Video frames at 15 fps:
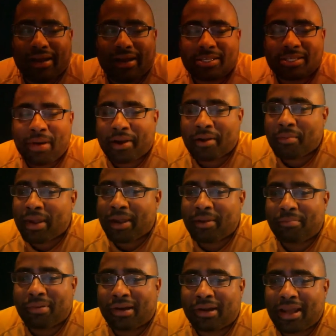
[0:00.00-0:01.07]

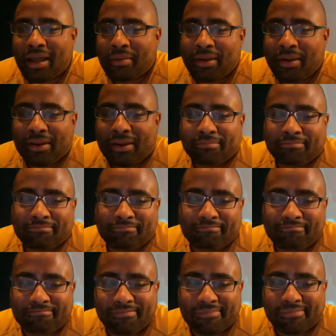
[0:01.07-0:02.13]
Spider-Man, but I mean,
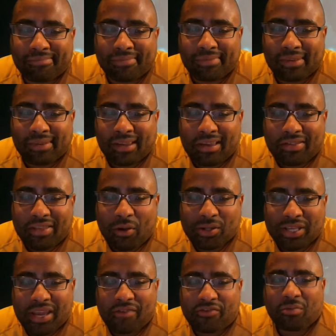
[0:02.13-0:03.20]
that
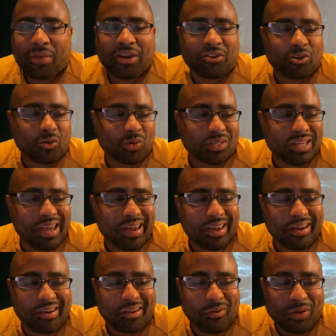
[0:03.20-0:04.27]
was if The Matrix was
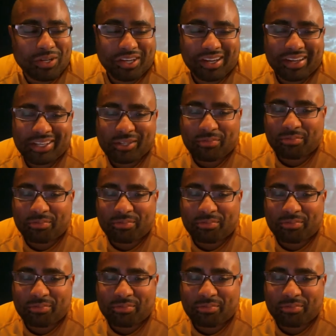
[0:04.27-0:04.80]
taken, which it is.